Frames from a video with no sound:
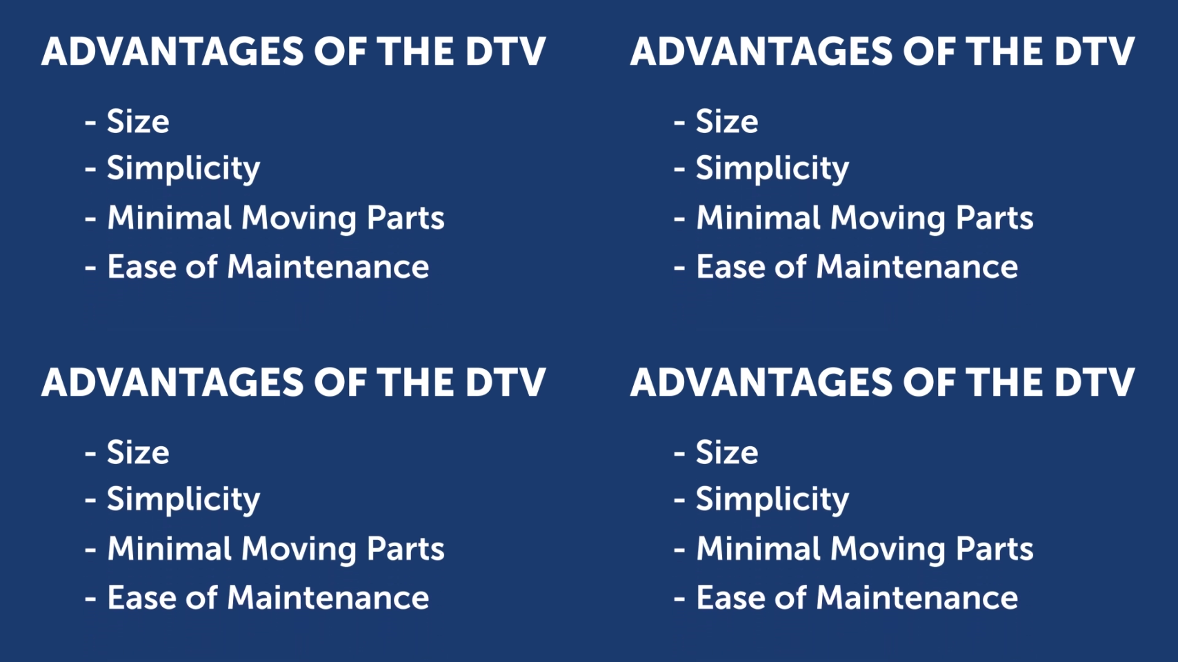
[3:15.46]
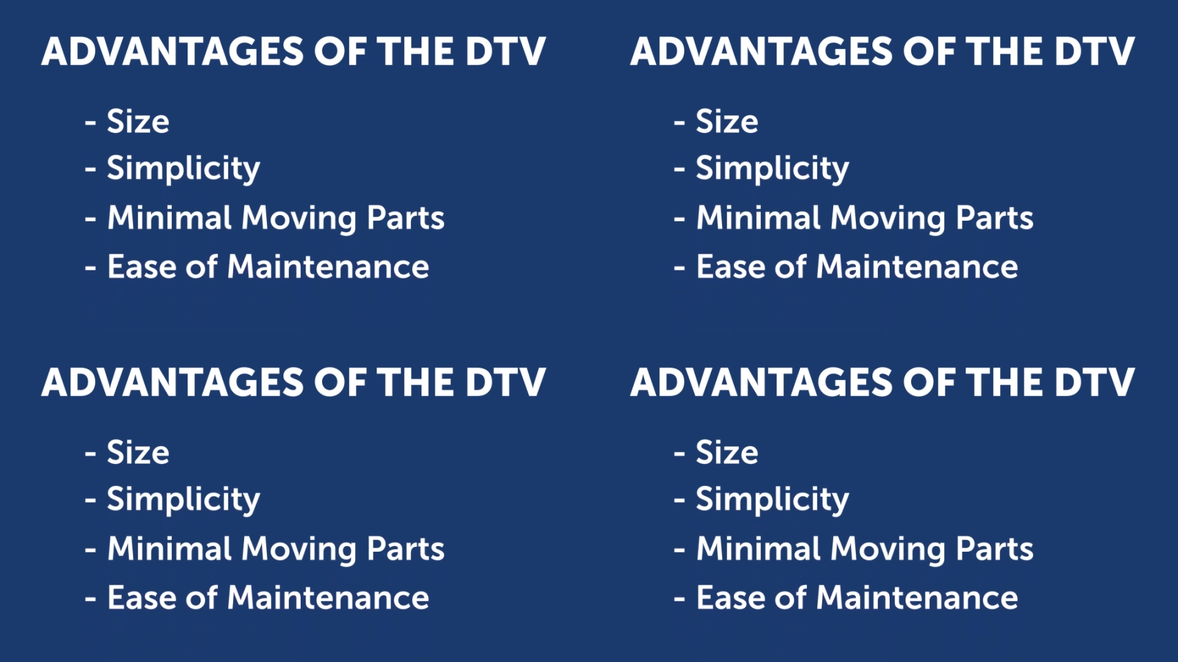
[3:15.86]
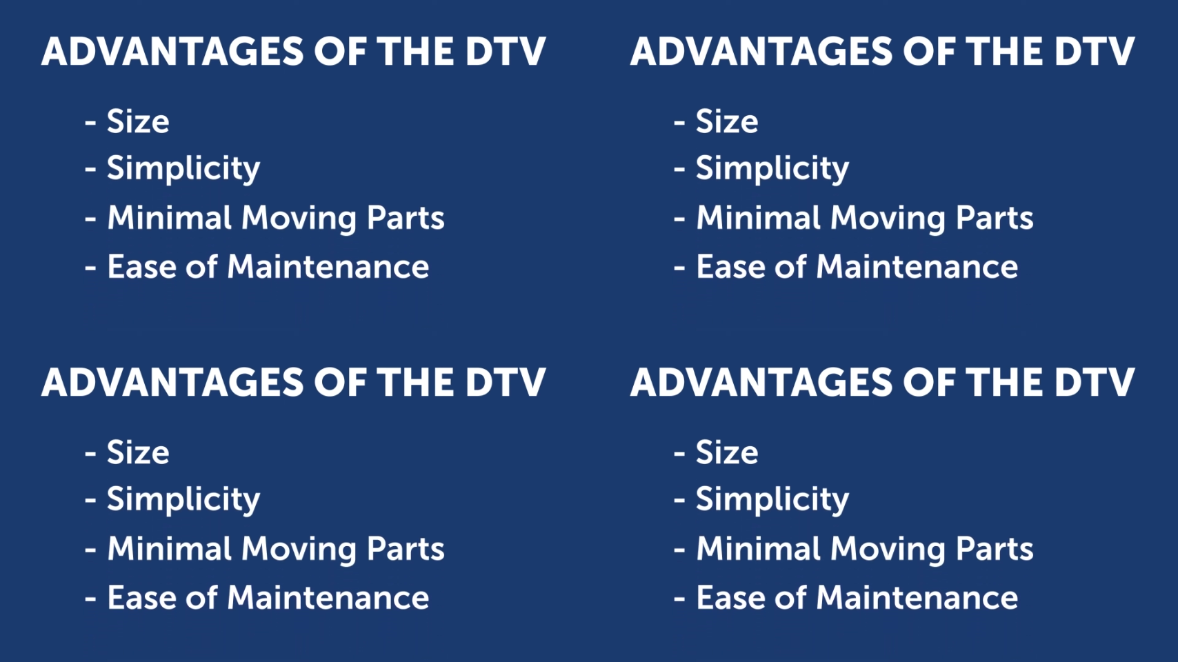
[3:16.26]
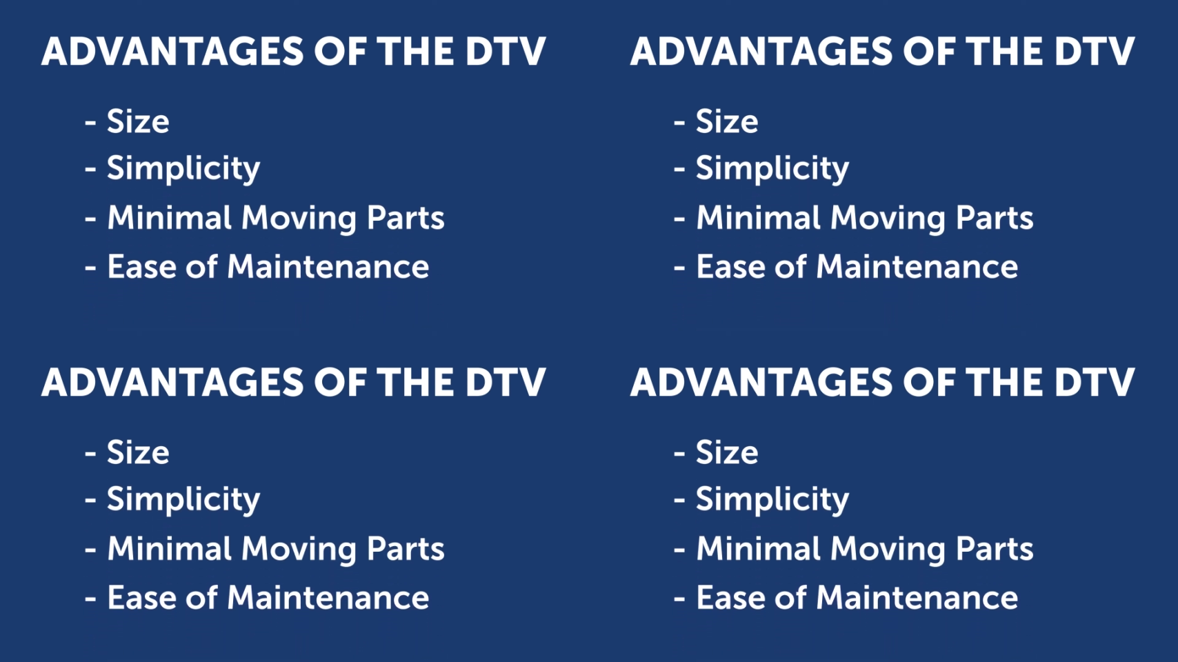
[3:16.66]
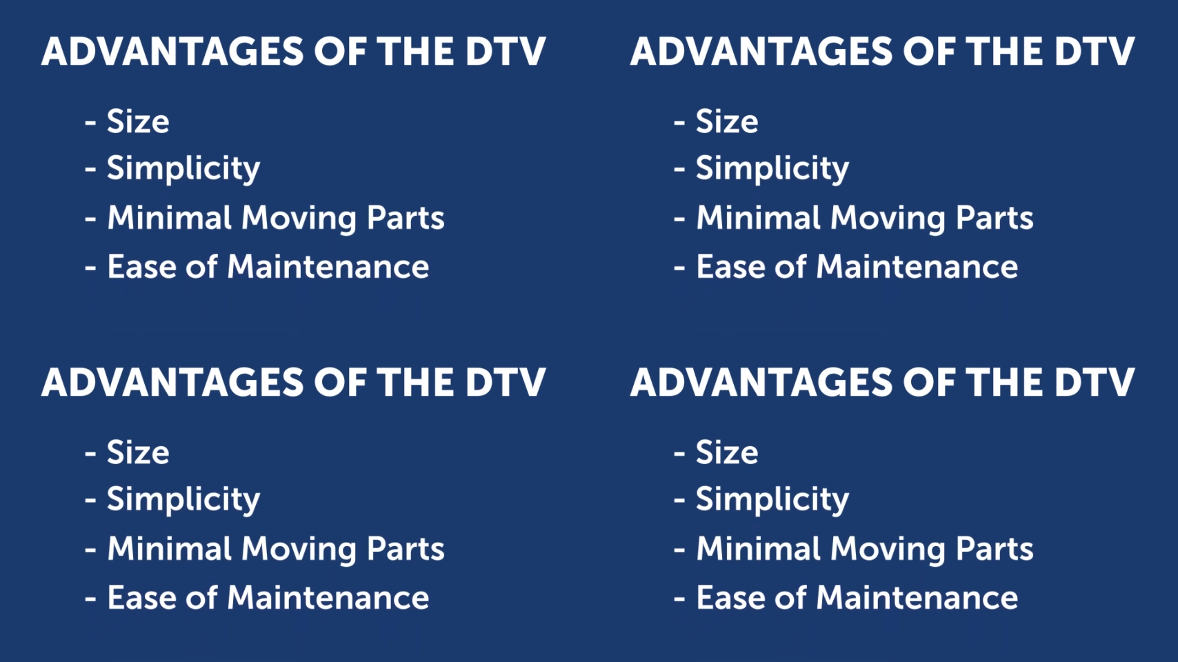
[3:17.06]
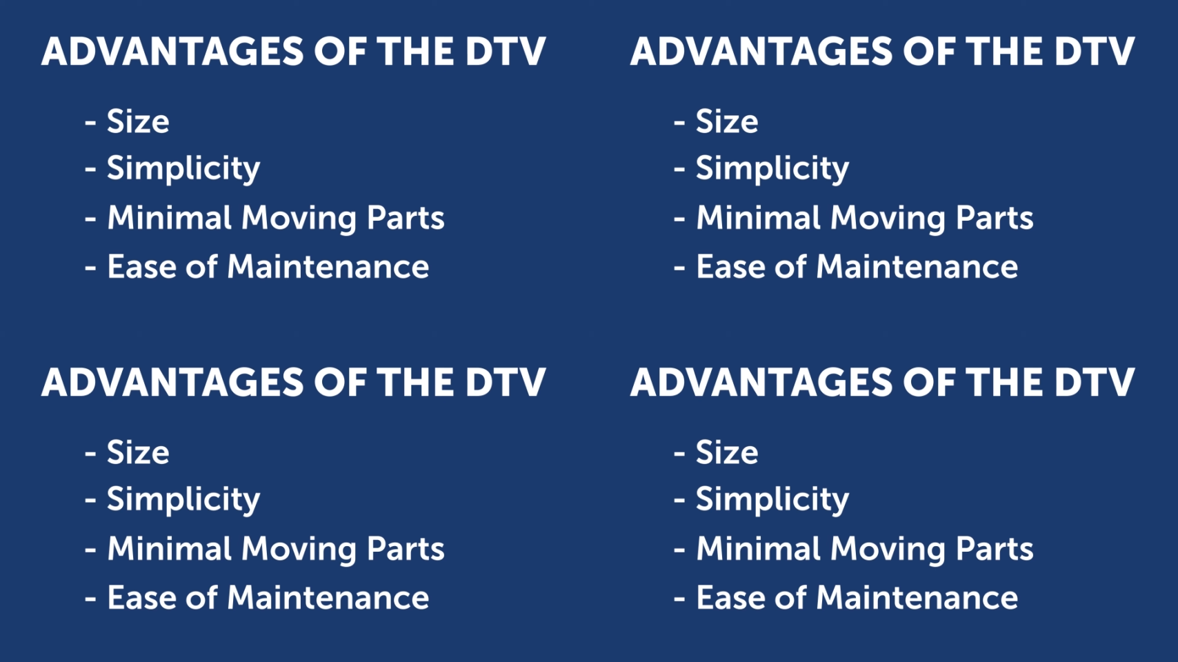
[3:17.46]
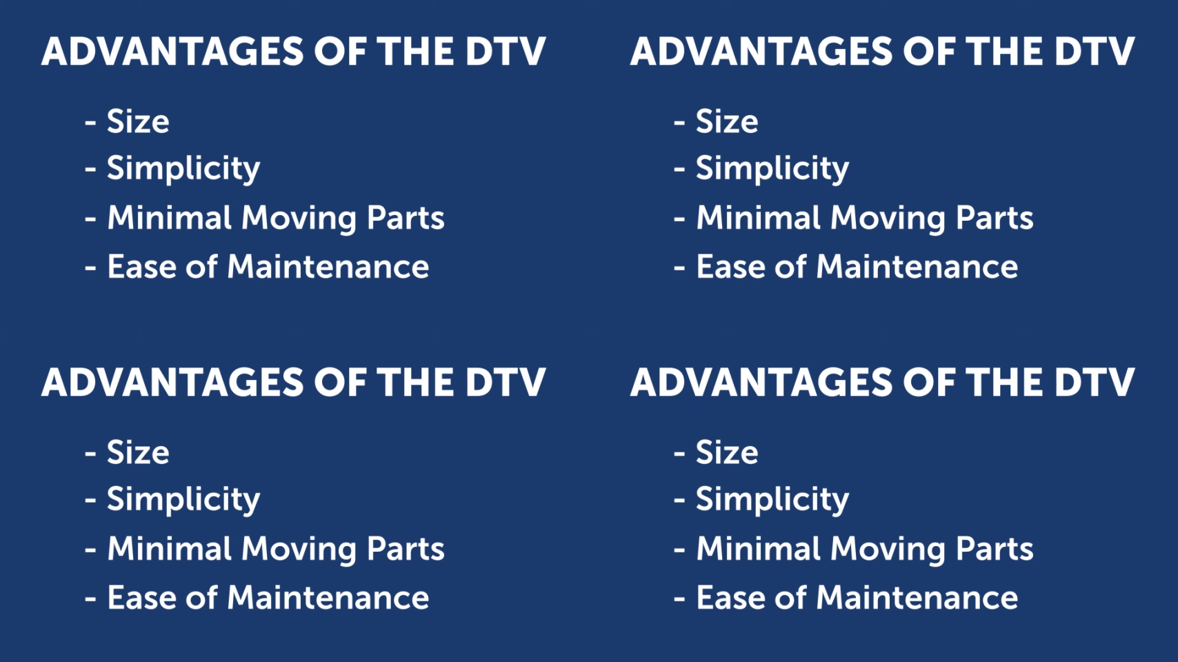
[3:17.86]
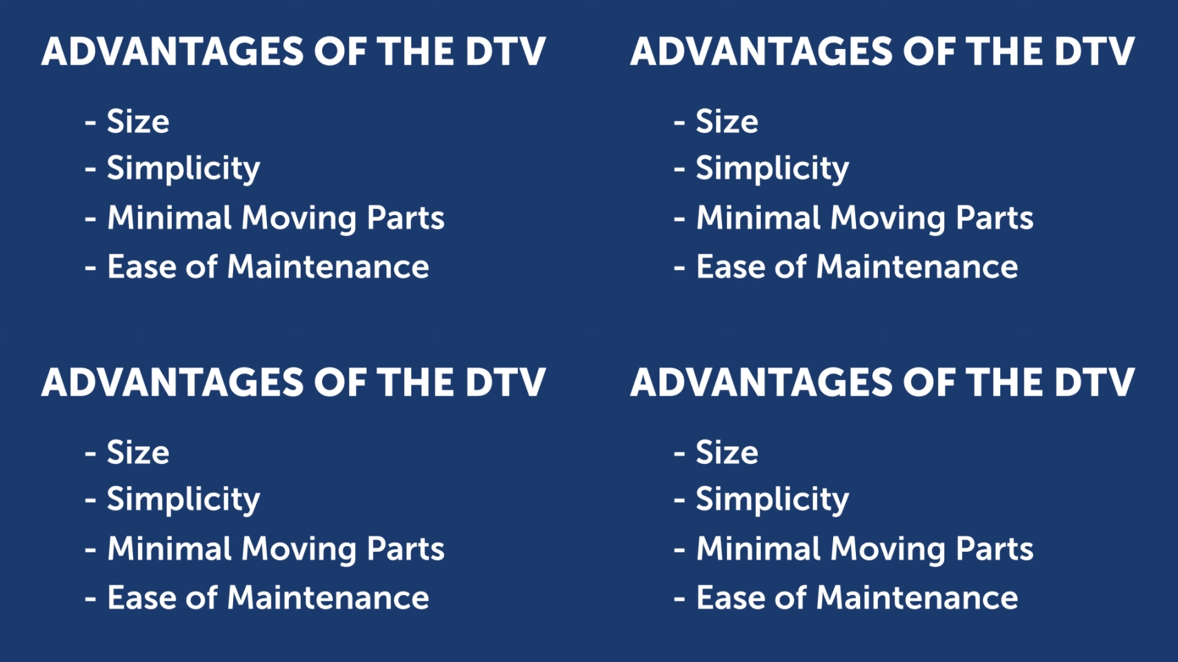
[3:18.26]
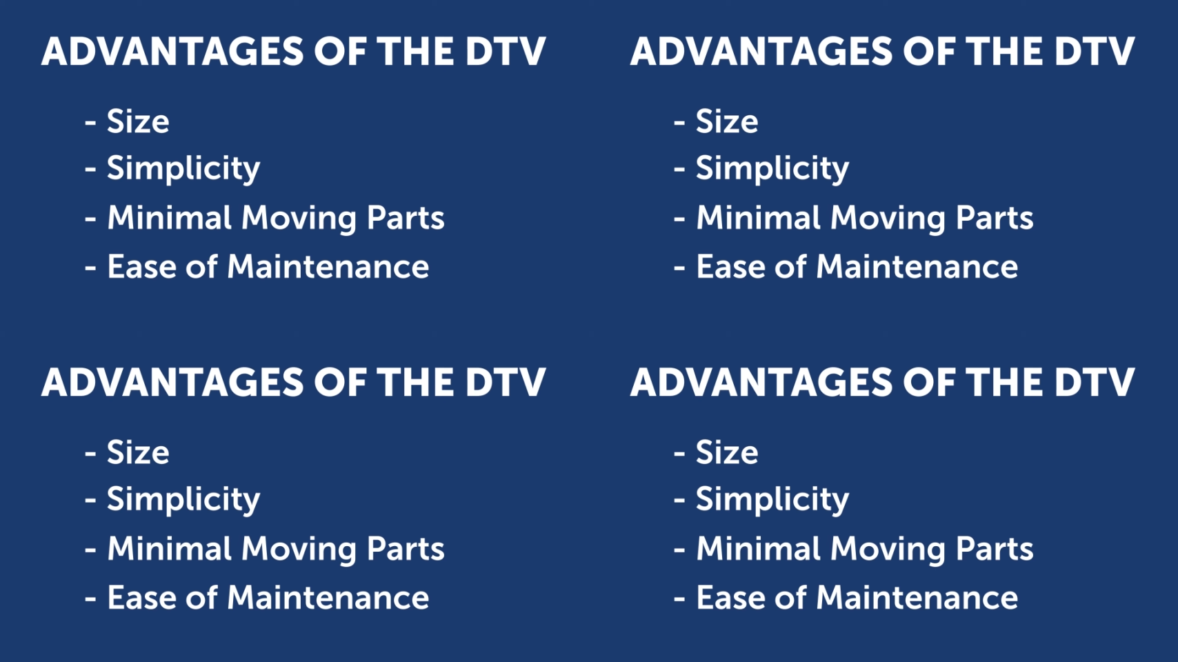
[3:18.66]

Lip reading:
No face is visible, so there are no lips to read.